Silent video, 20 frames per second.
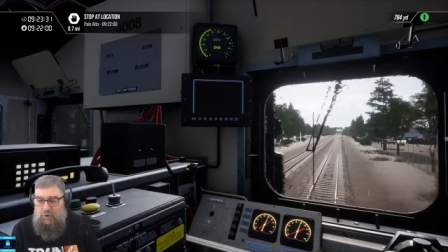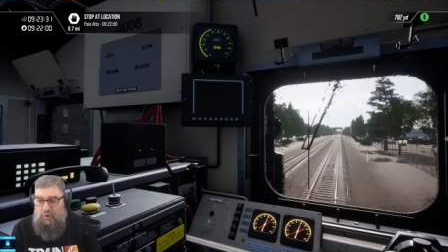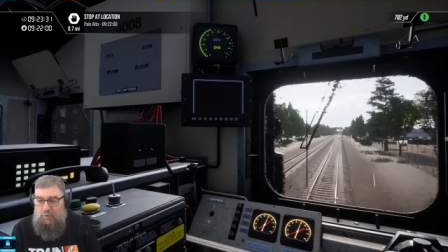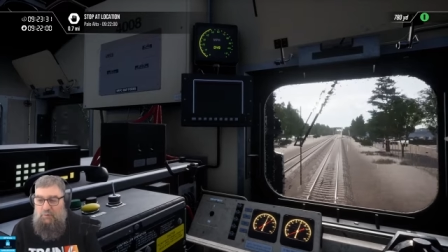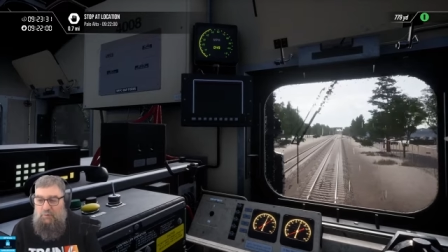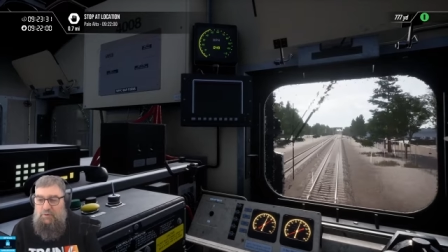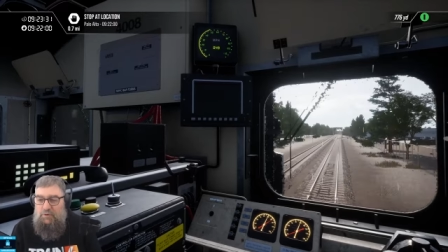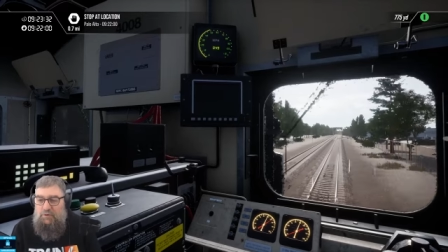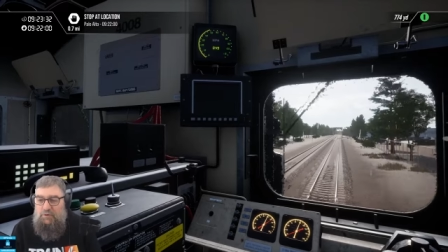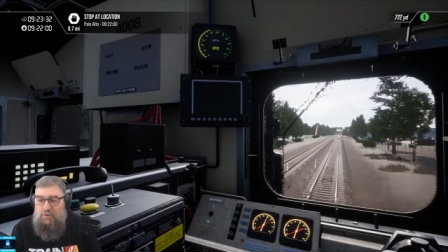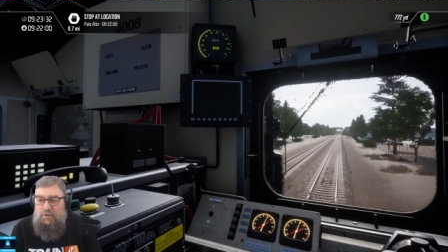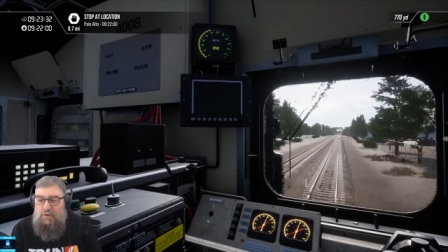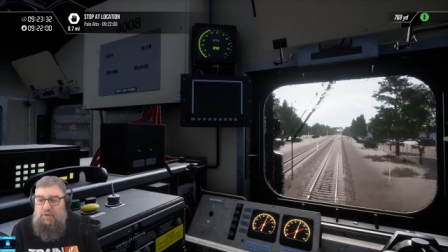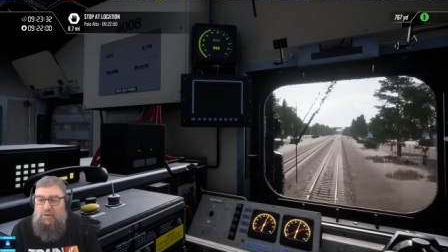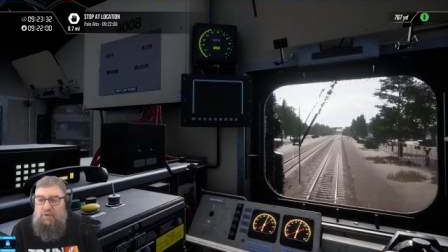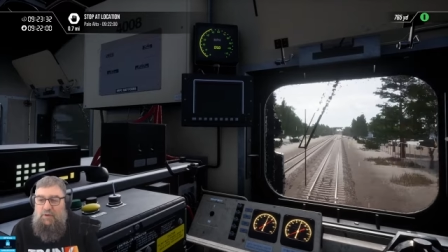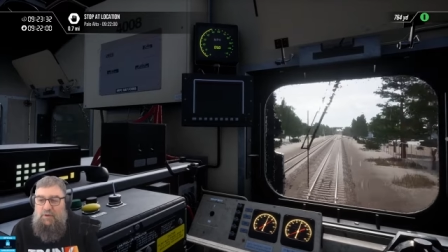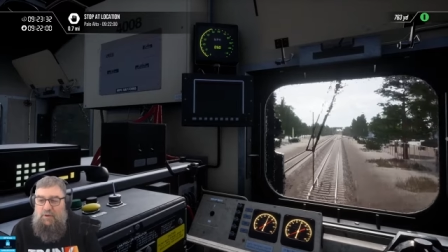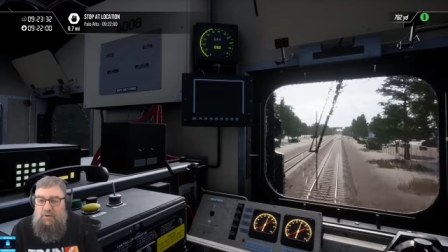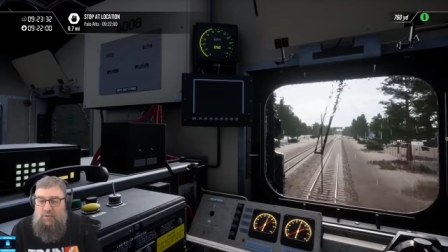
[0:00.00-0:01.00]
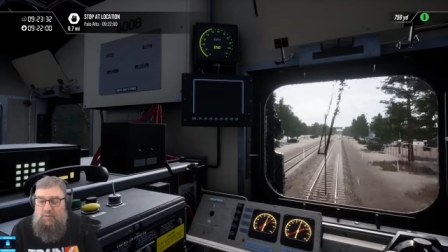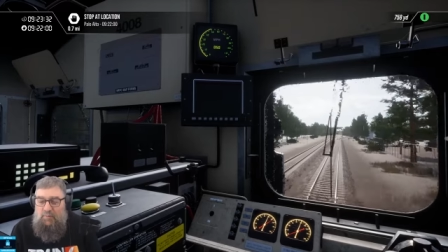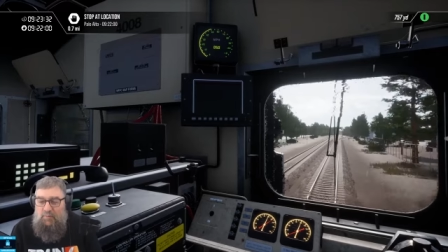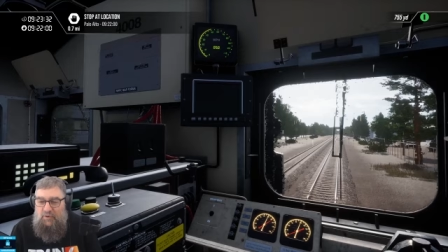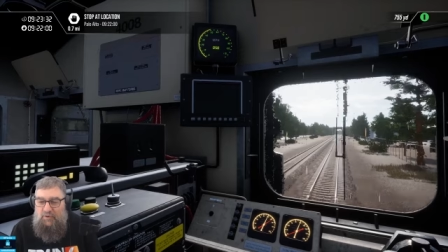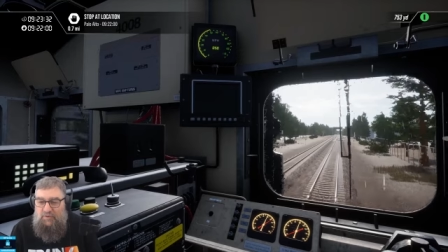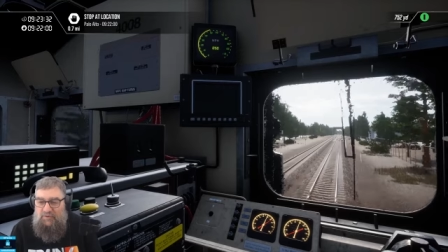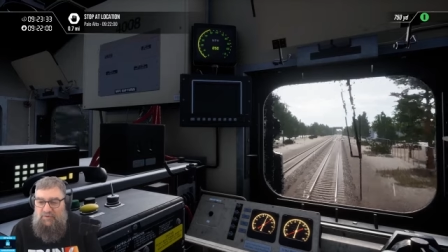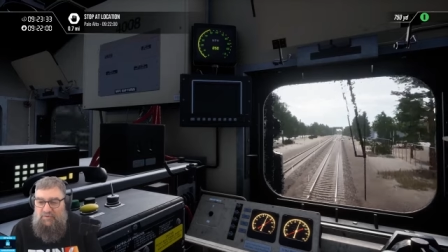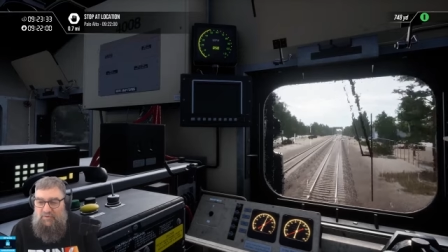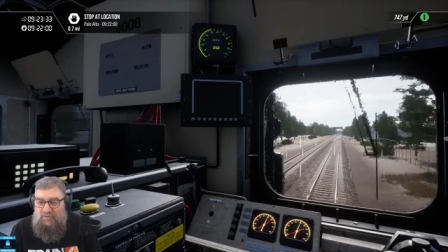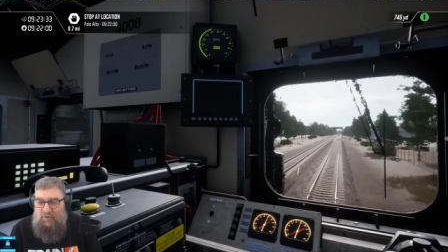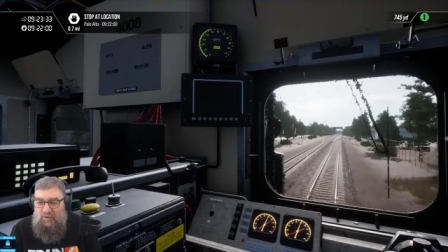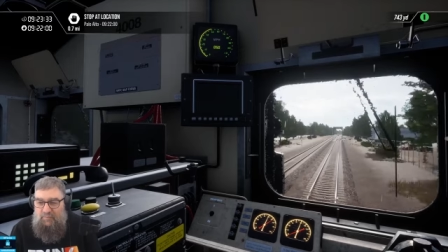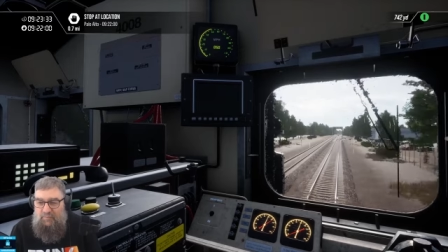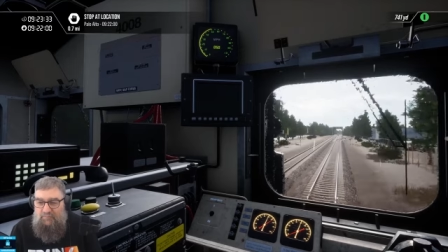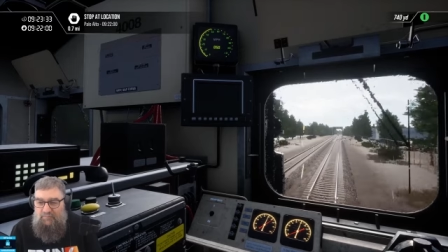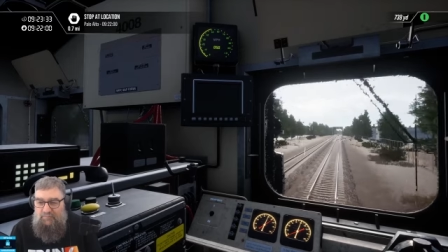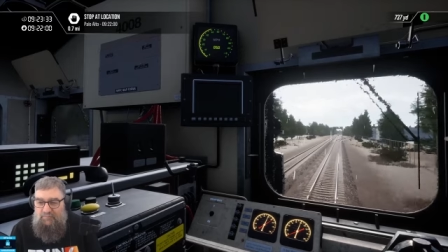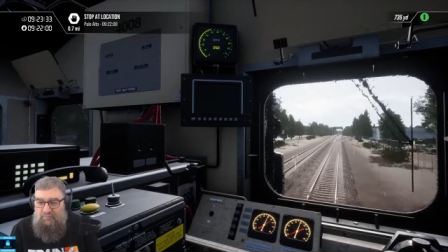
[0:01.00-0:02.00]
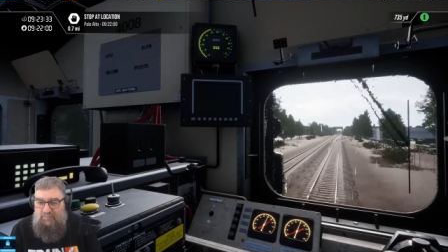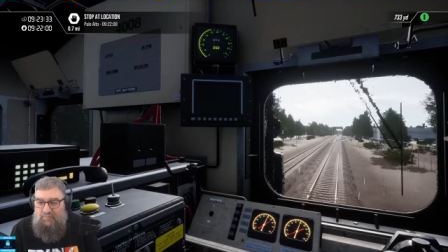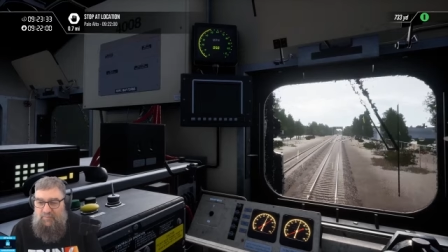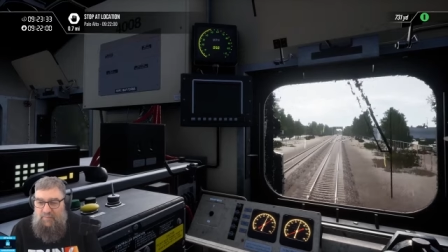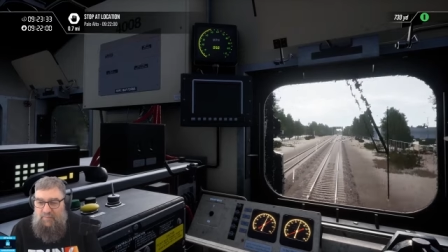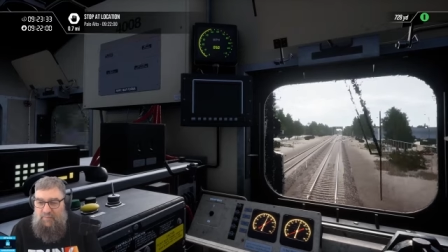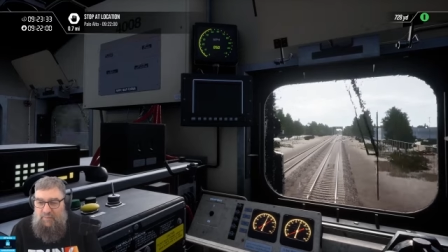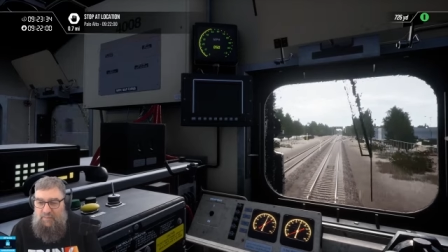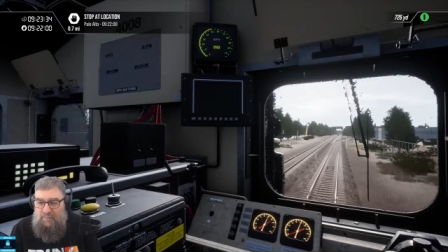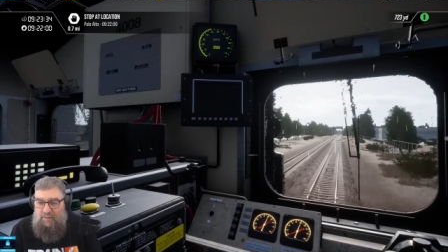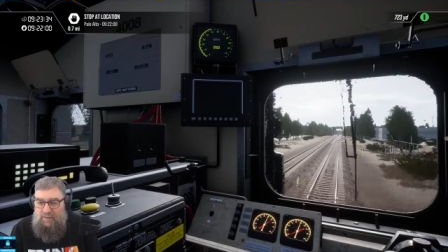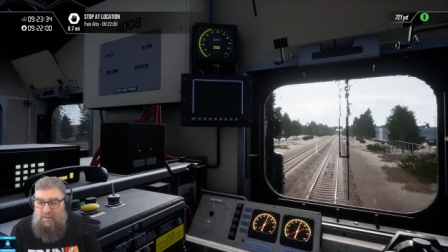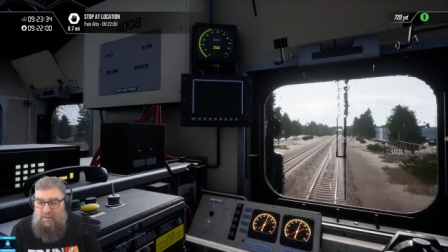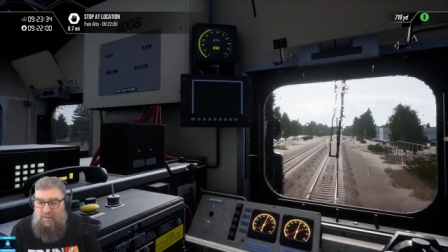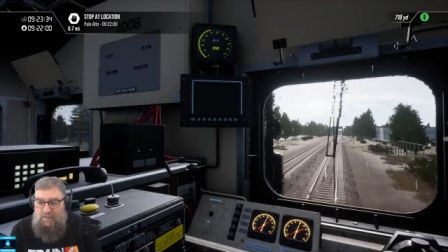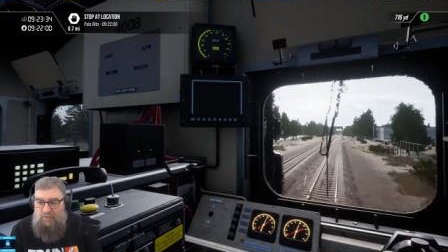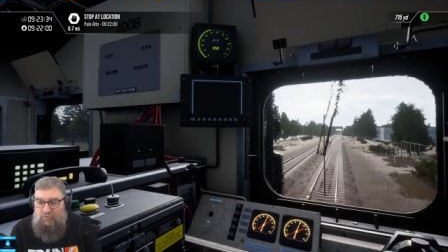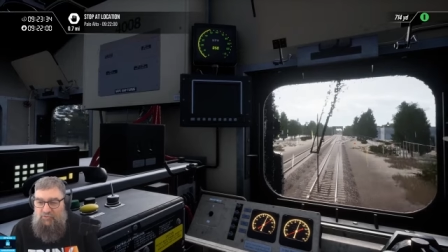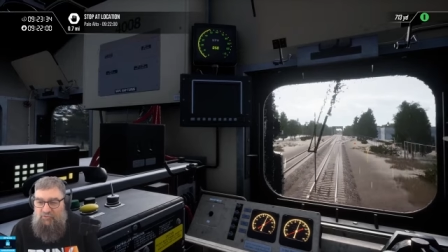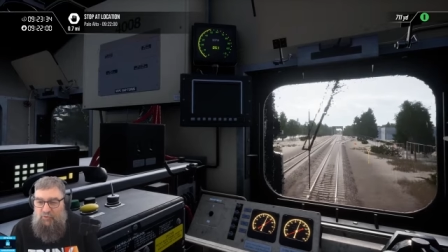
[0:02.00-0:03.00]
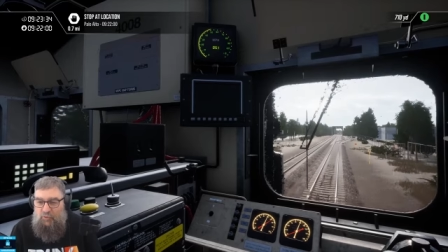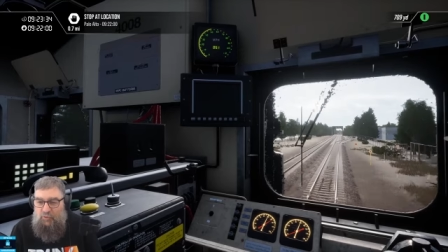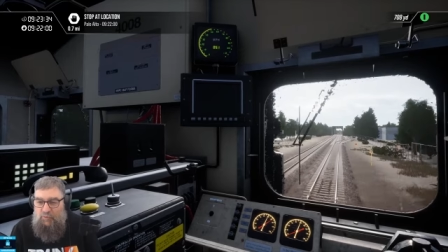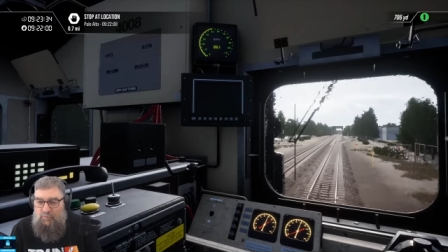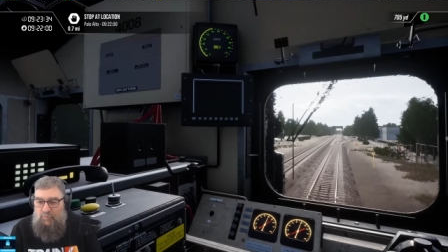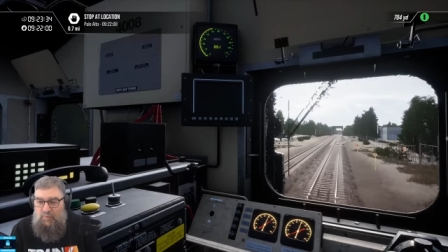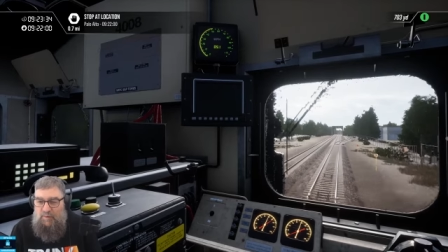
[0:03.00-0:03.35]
coal. But controller